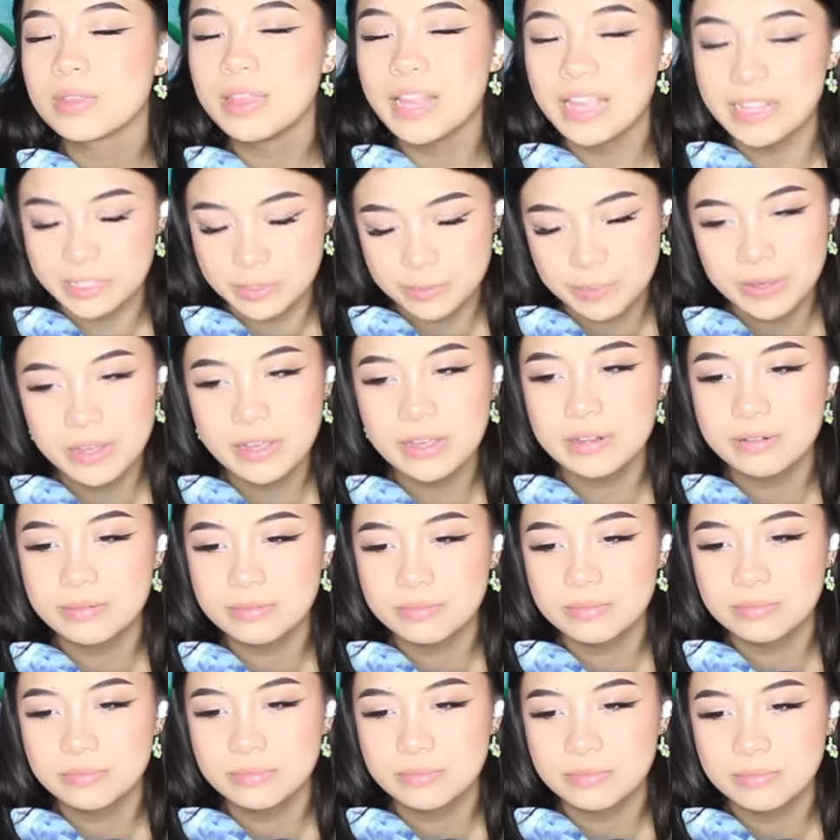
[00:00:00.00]

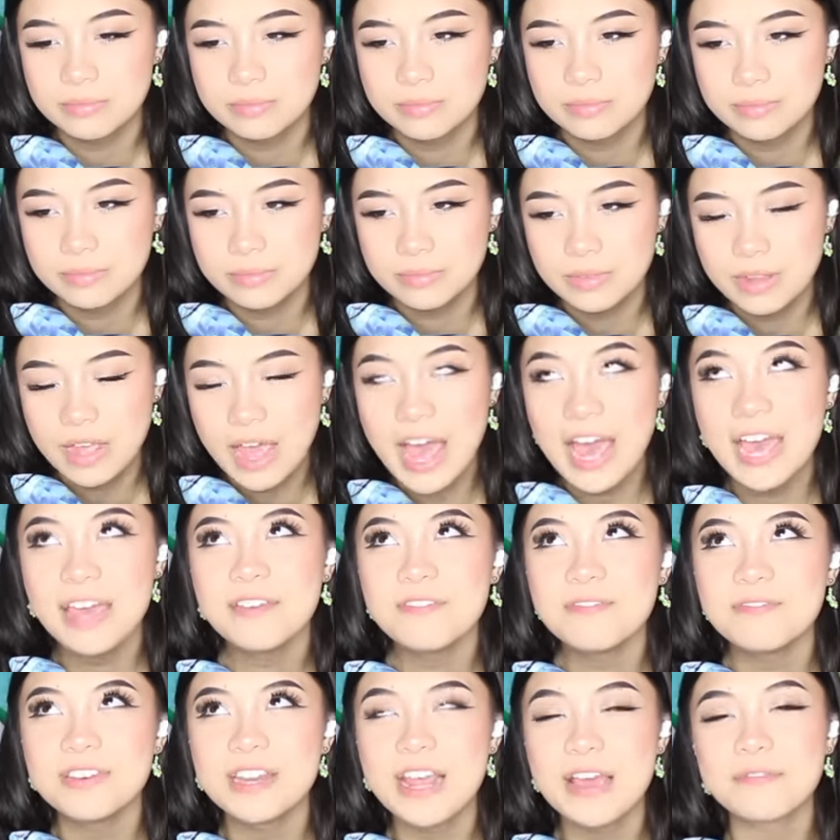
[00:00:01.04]
Lesbian.
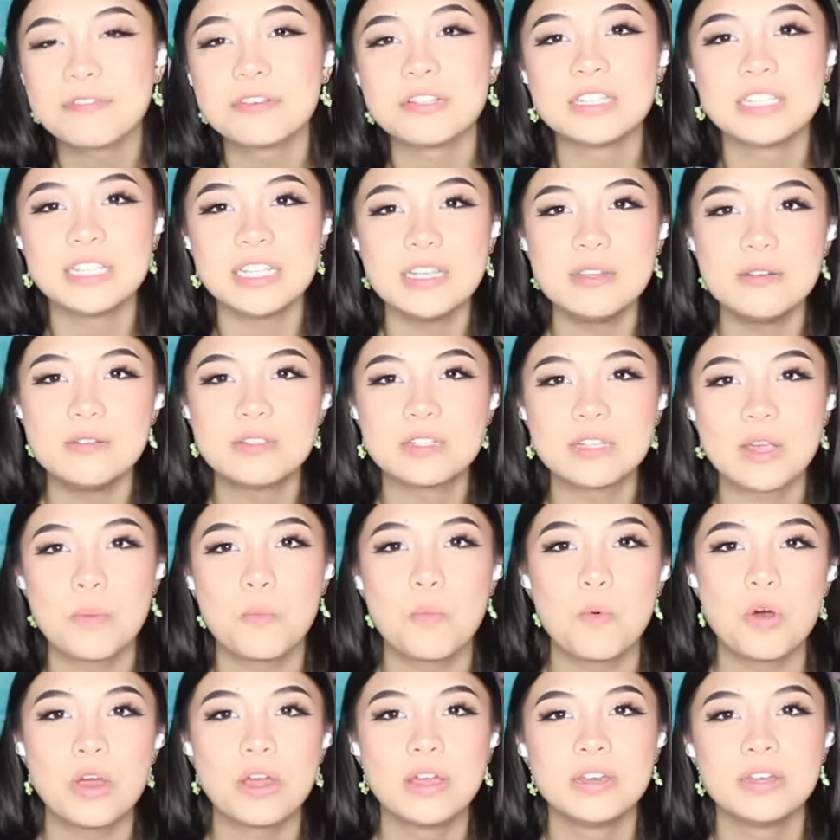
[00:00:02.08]
I've never seen
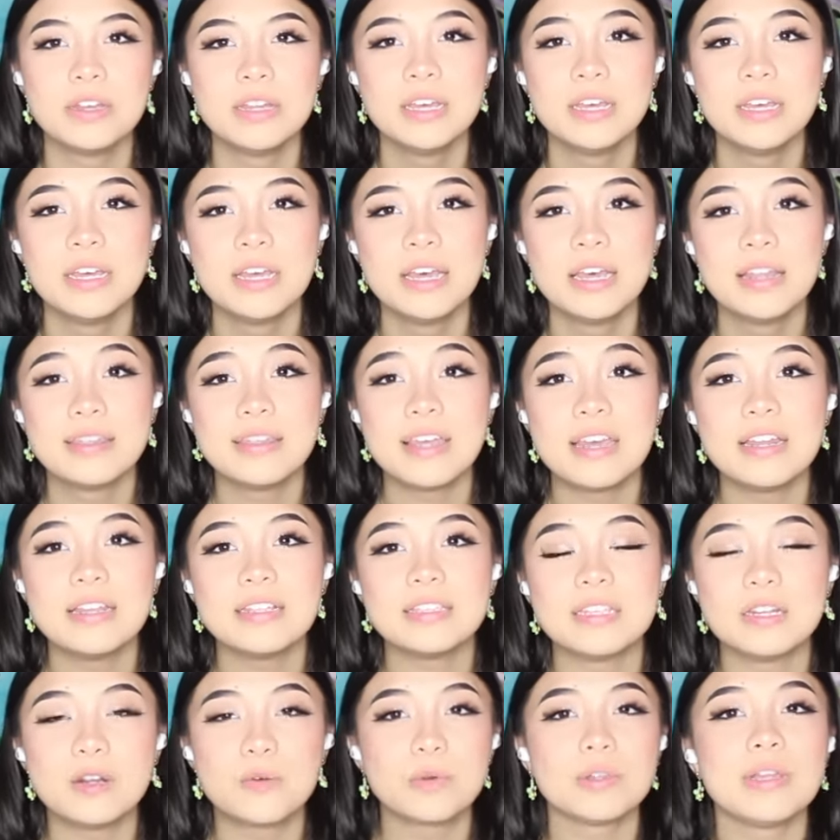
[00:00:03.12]
someone that
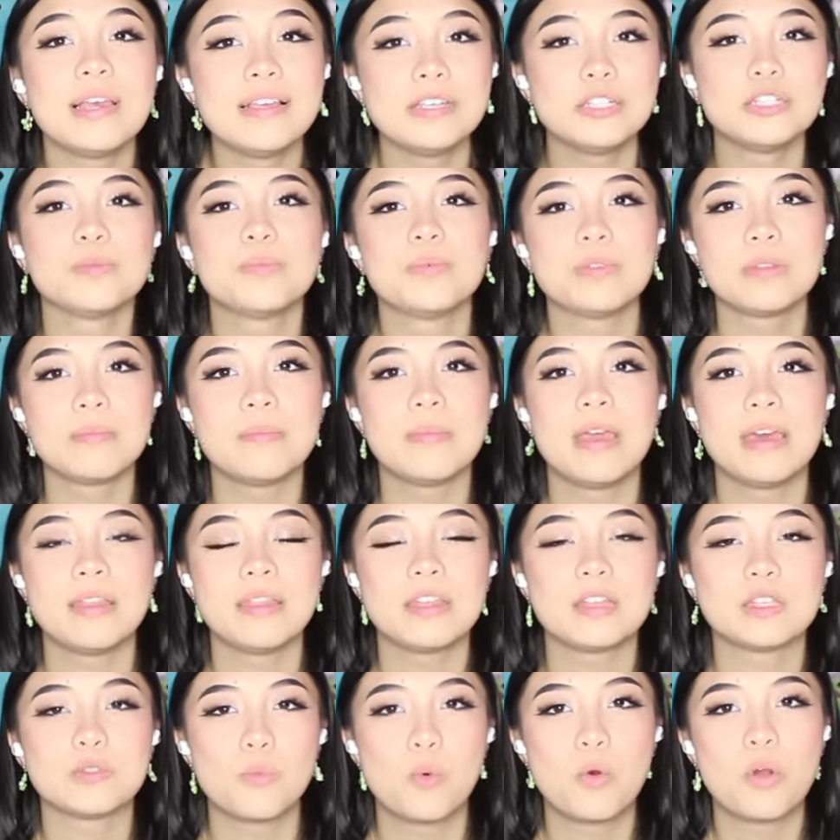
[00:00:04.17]
is in a relationship with a
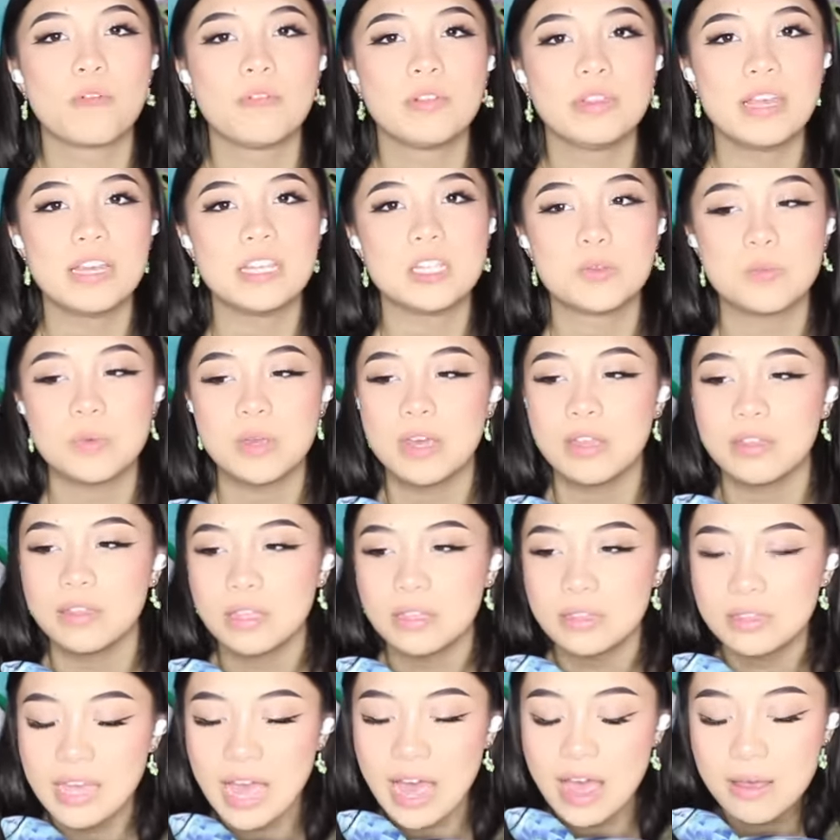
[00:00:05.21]
man that is more of a
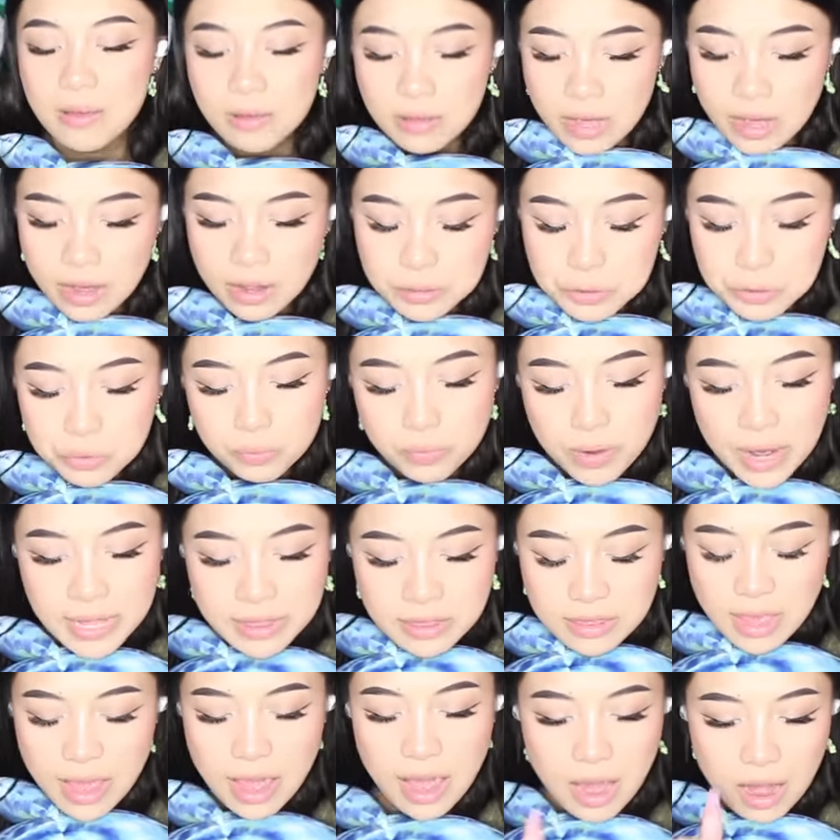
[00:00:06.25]
lesbian than that character
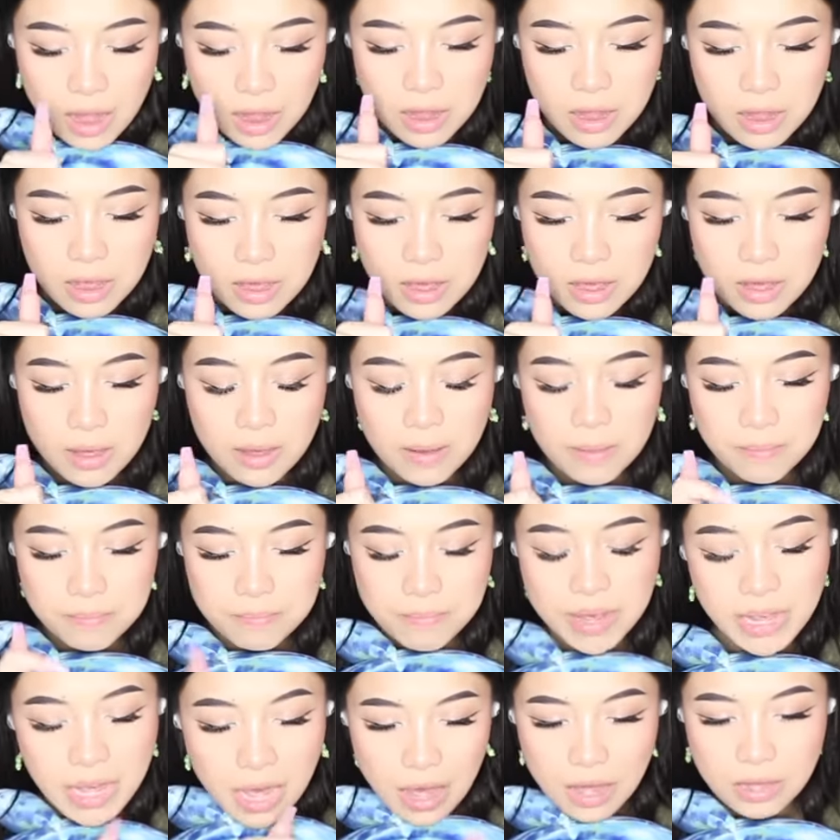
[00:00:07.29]
right there.
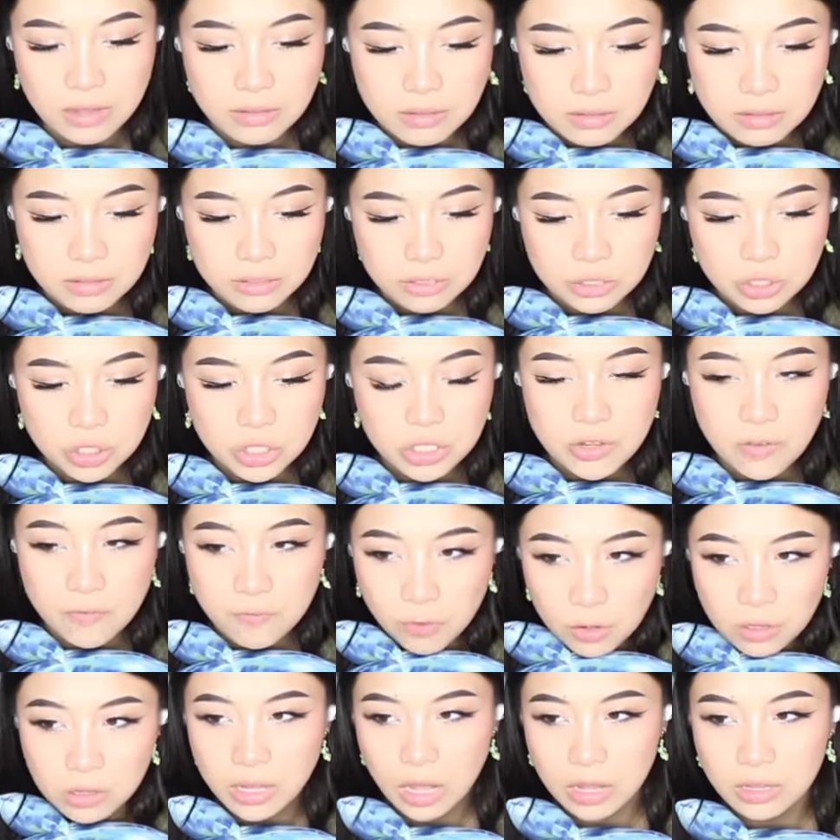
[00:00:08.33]
Becca, she's
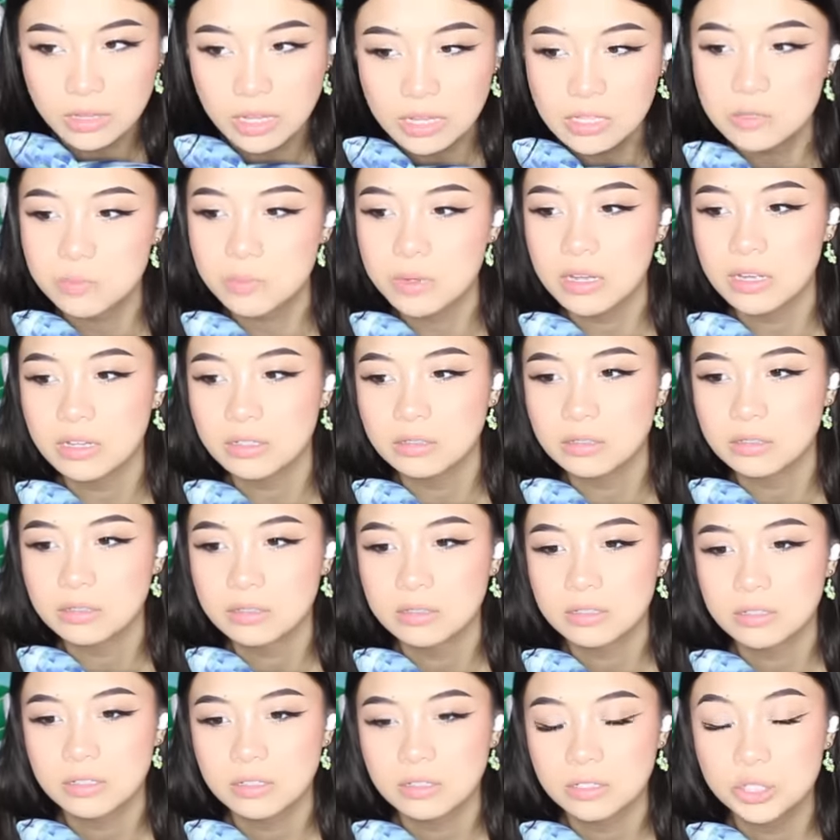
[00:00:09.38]
a full-on lesbian.
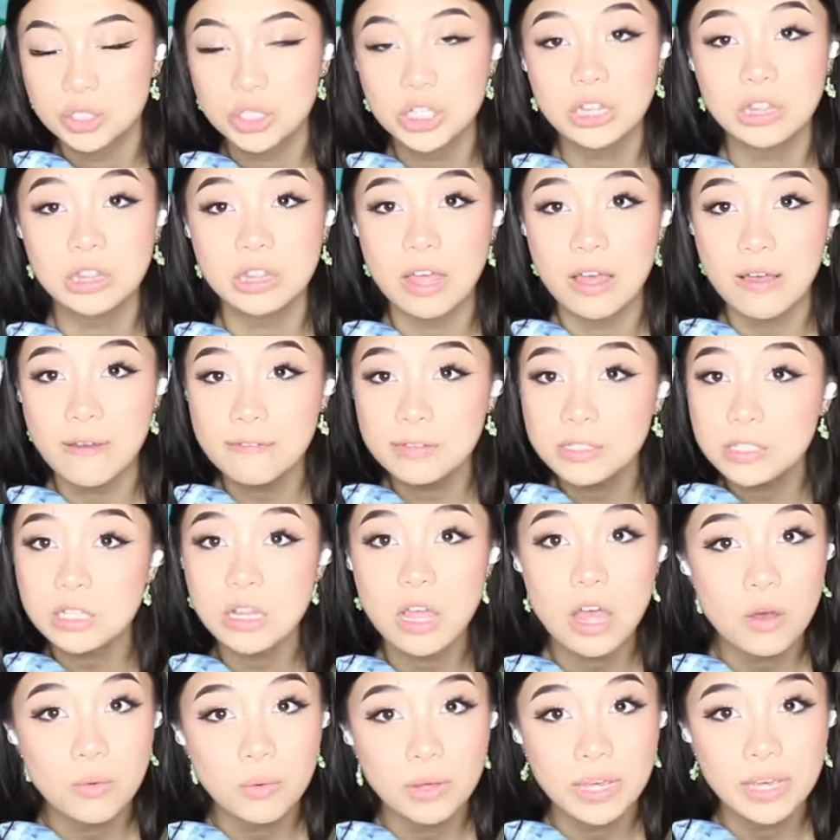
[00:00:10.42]
She loves
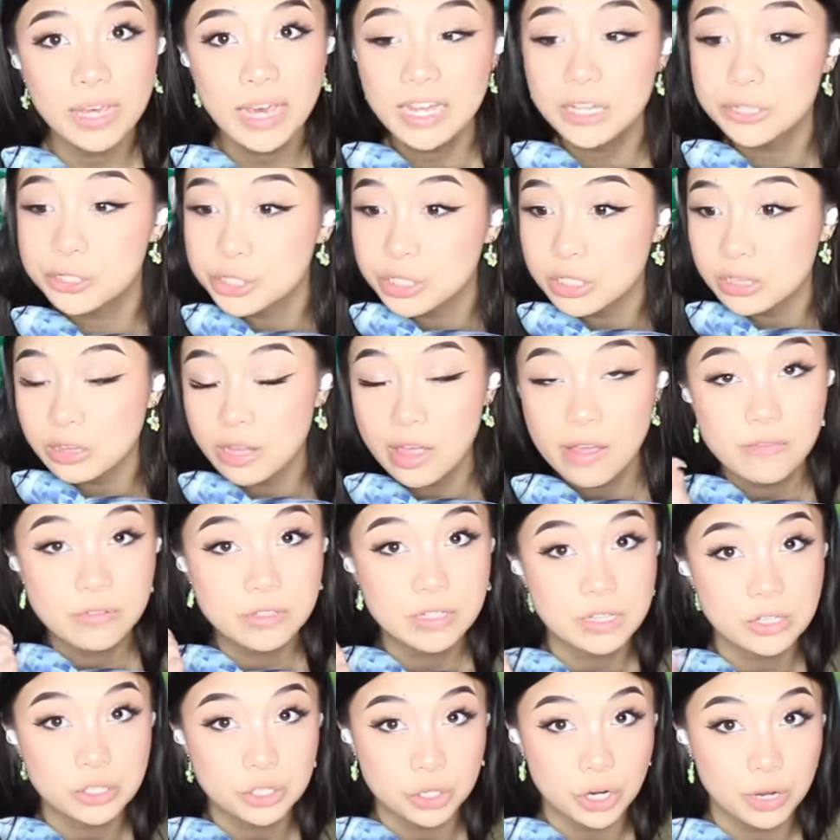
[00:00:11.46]
Chloe and she
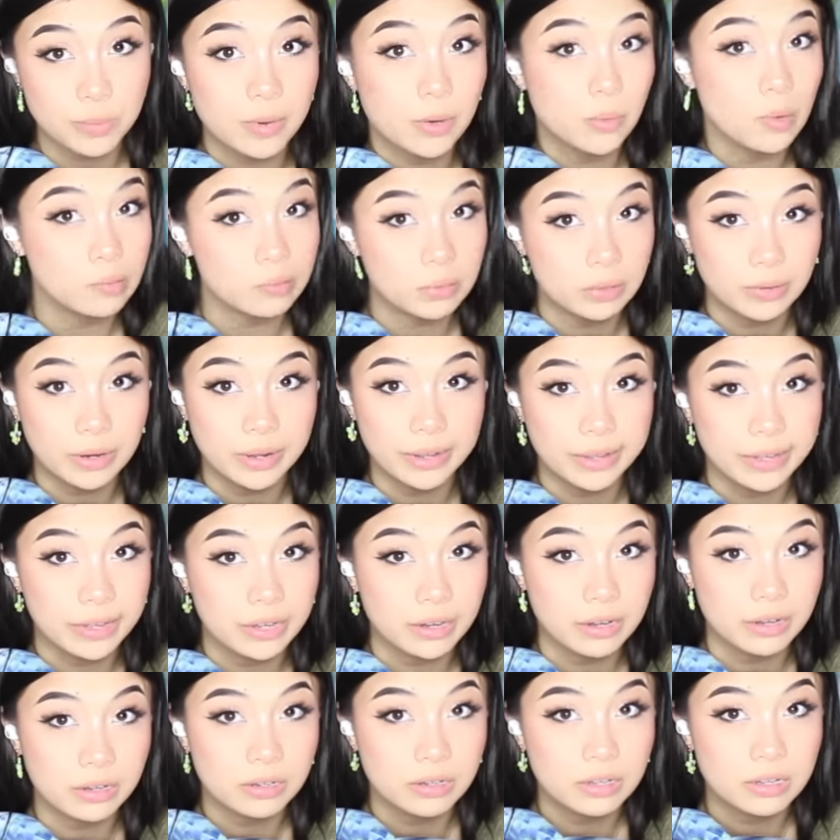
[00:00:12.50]
loves this German woman right
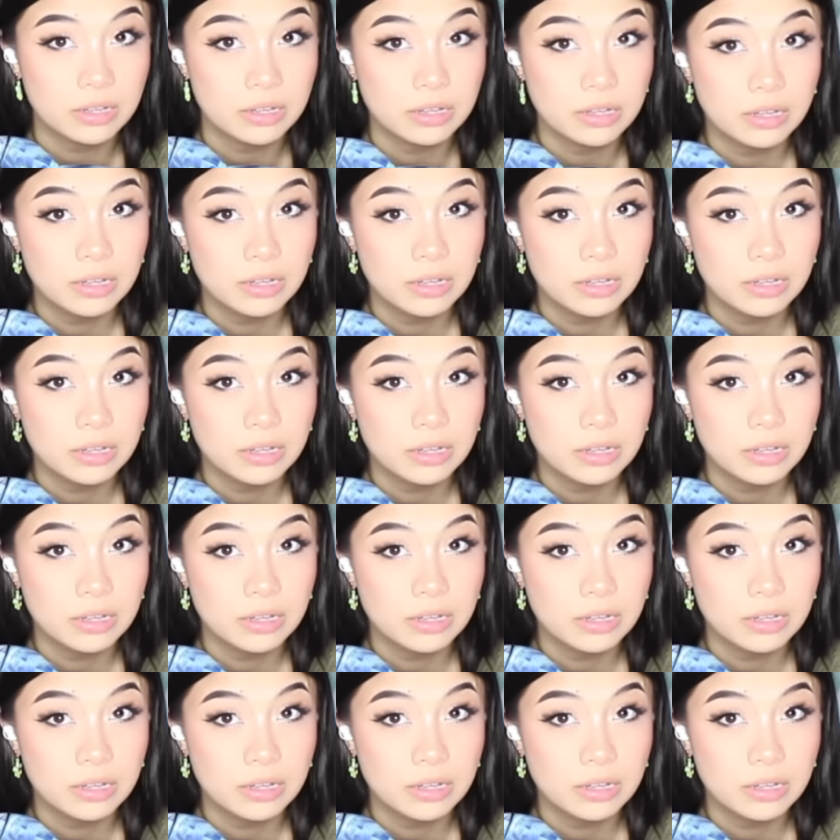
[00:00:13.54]
here.